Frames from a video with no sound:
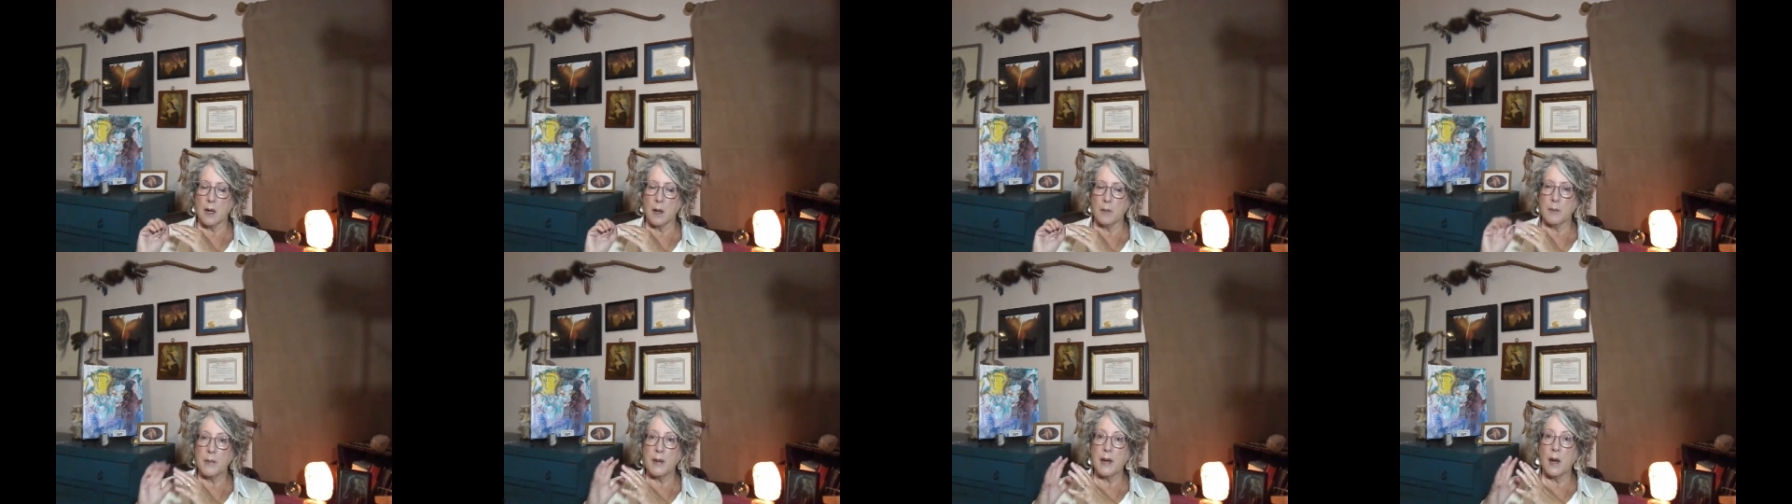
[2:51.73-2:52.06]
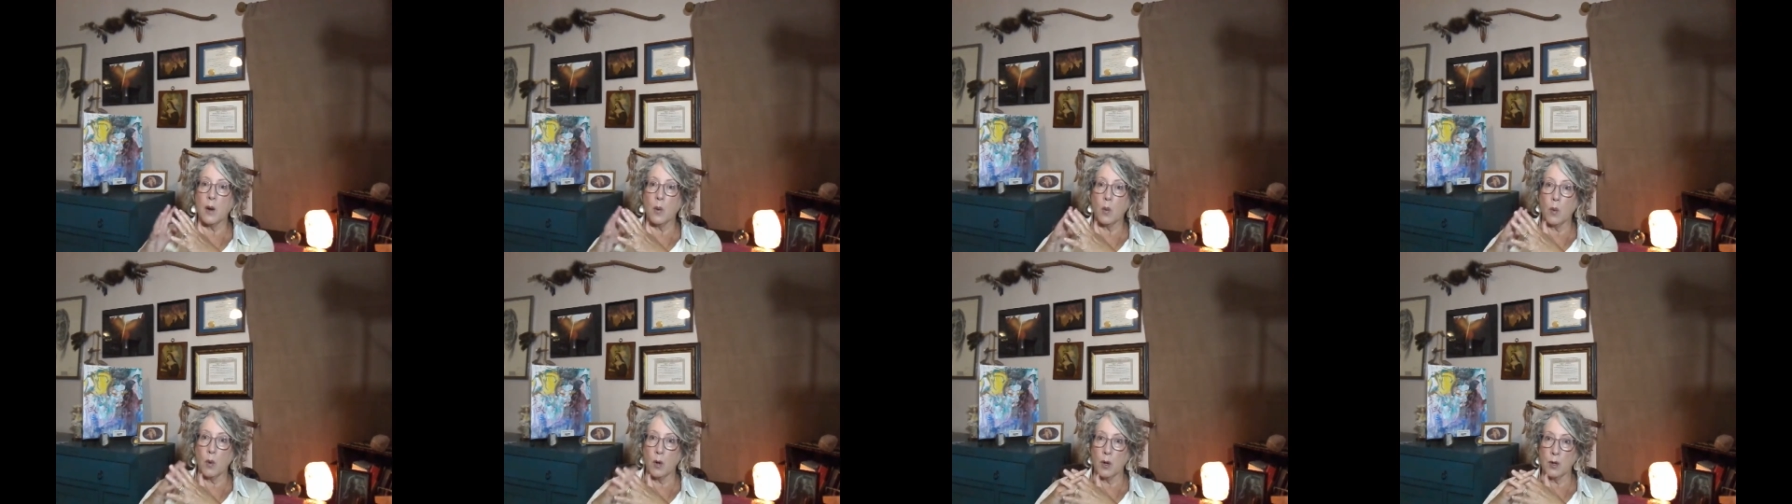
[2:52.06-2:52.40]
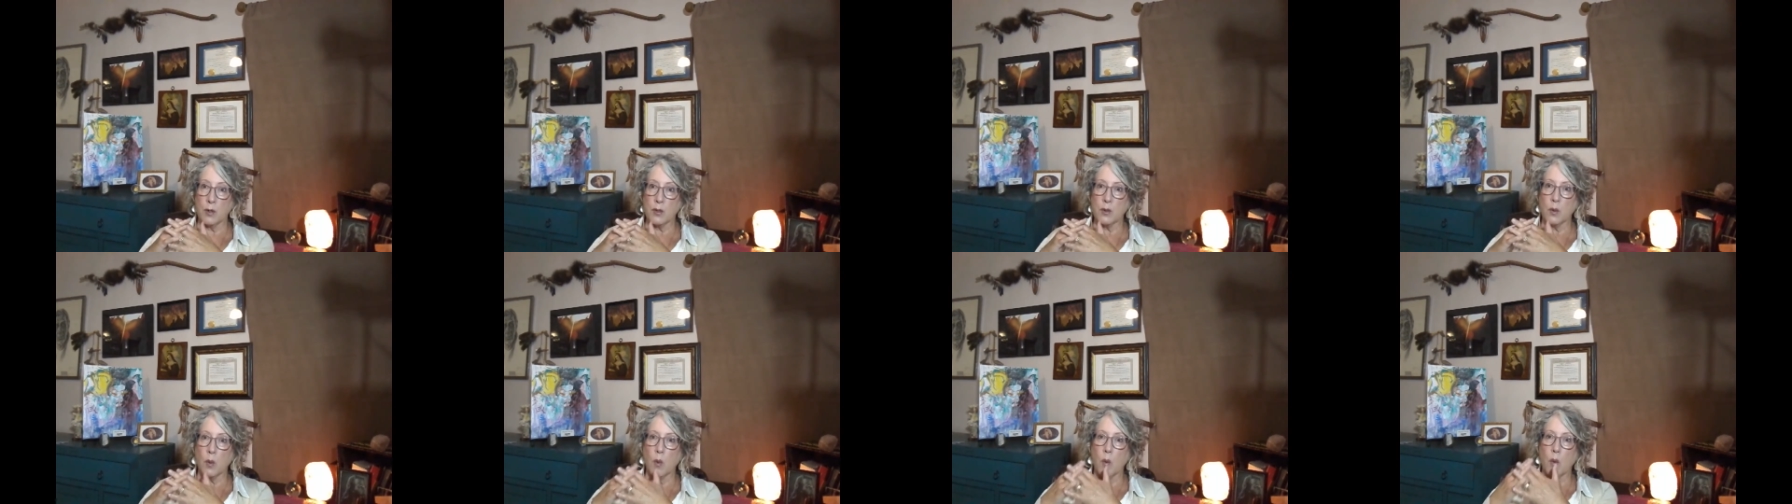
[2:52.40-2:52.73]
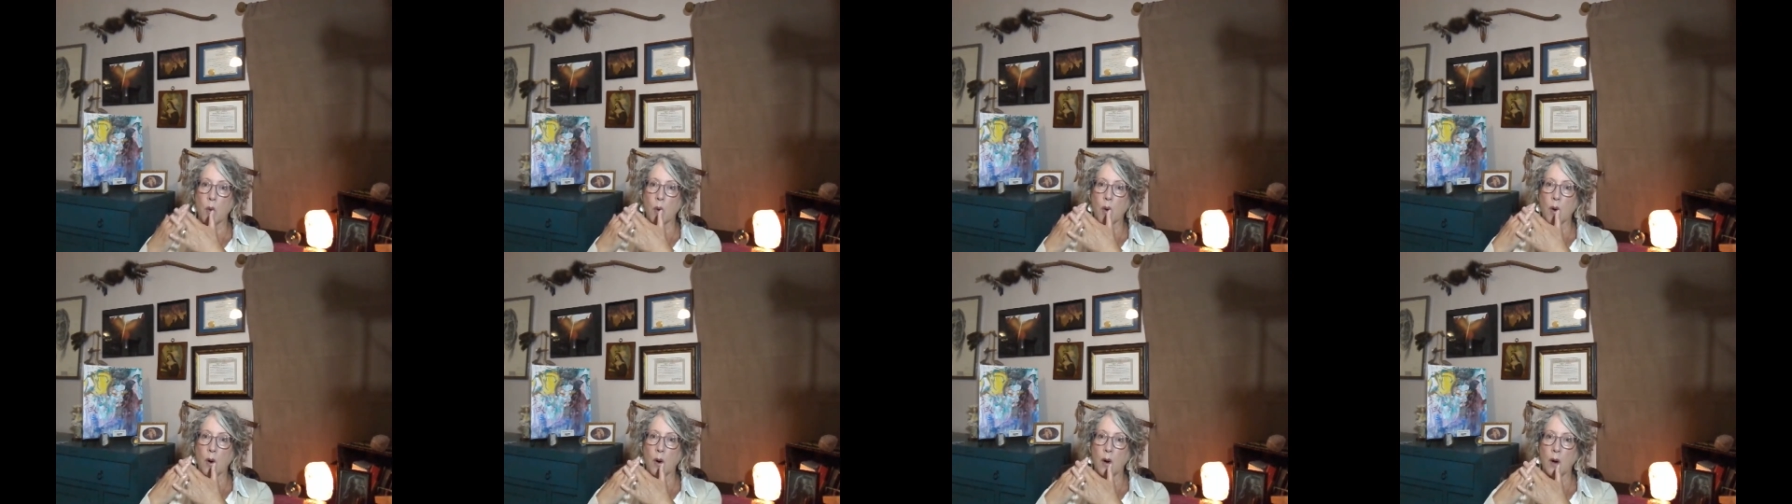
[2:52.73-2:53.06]
networked
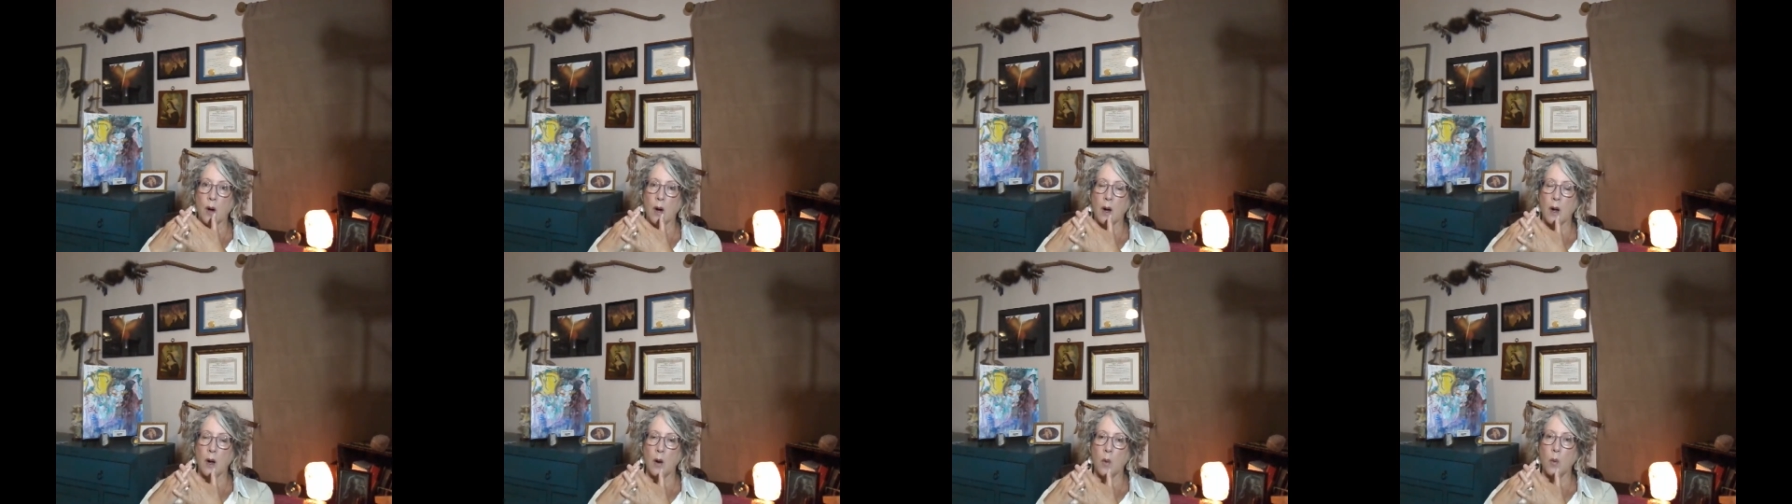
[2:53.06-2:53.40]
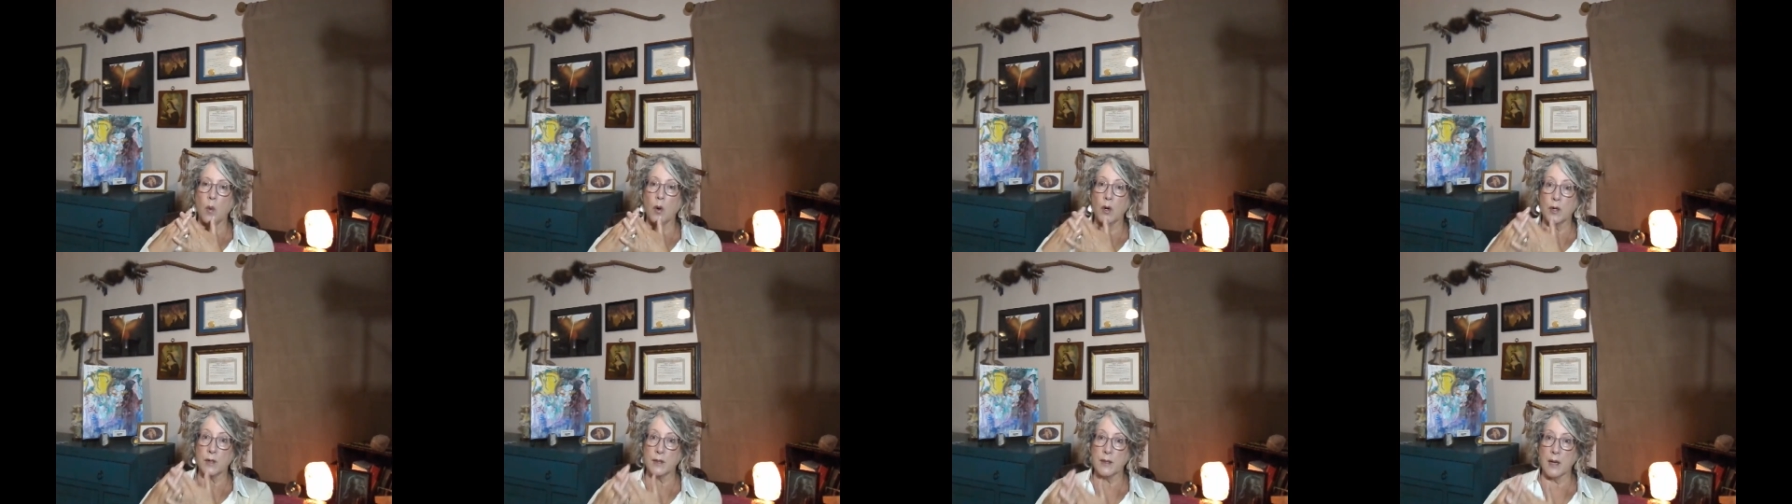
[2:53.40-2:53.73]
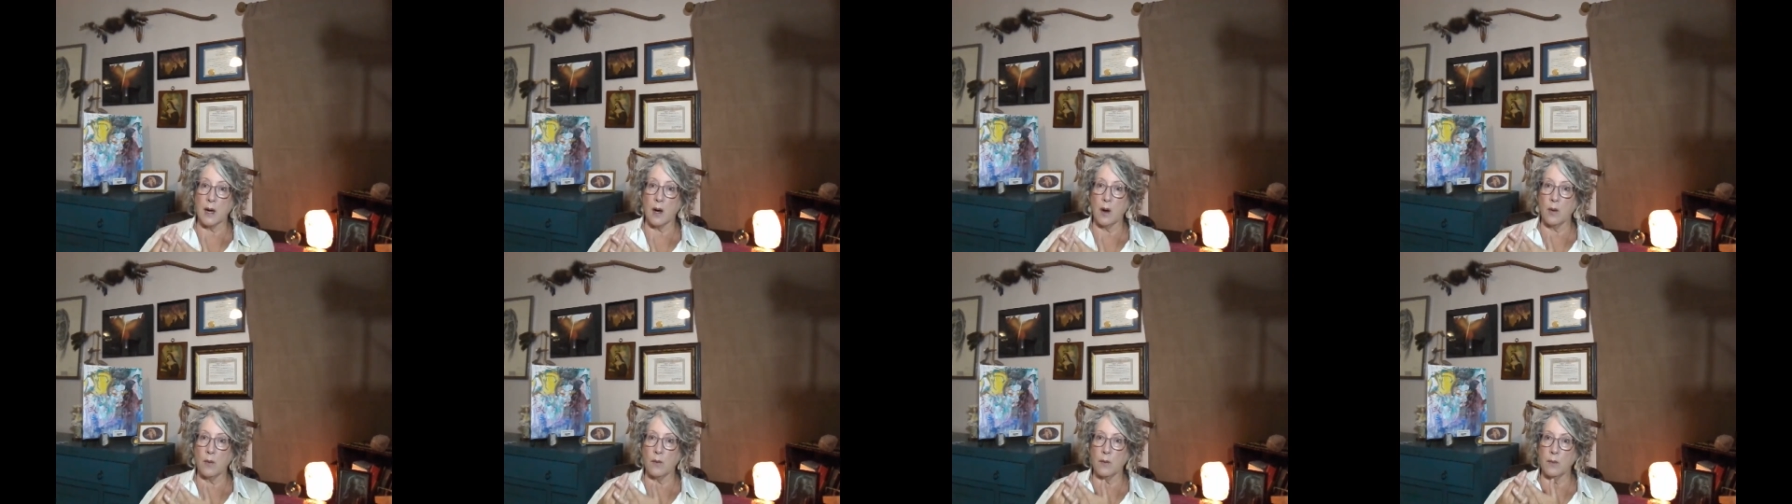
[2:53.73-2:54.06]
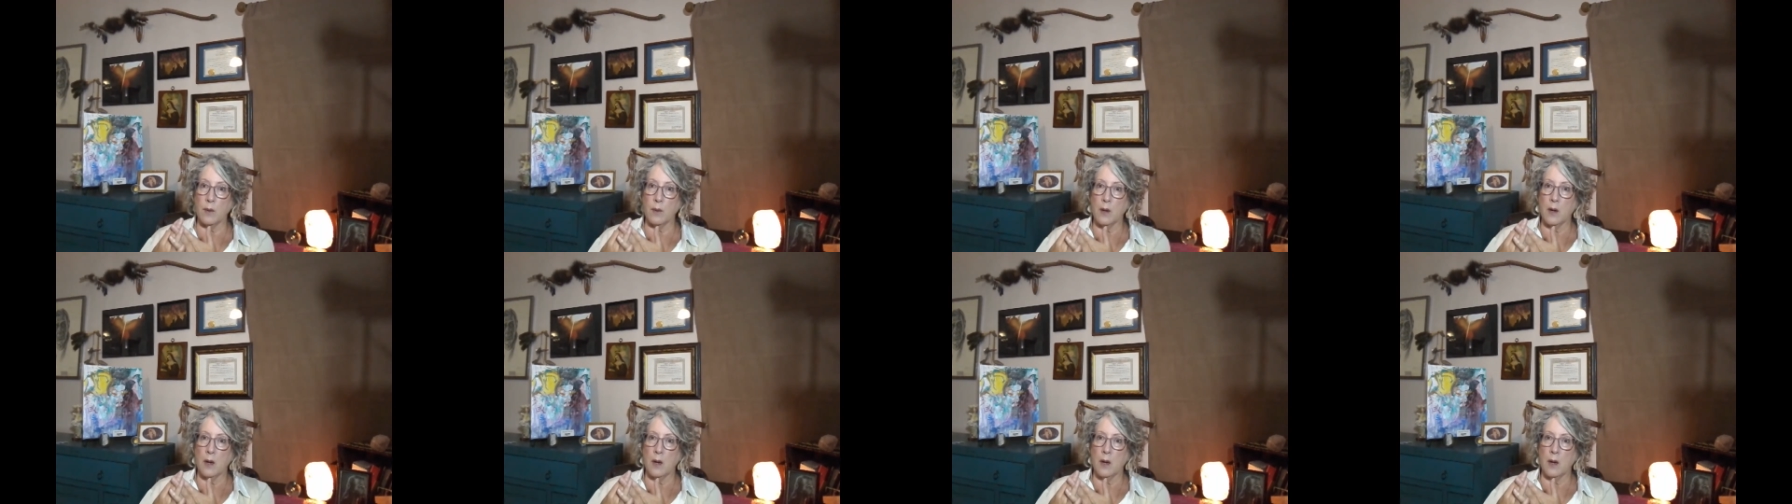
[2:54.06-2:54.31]
or worked out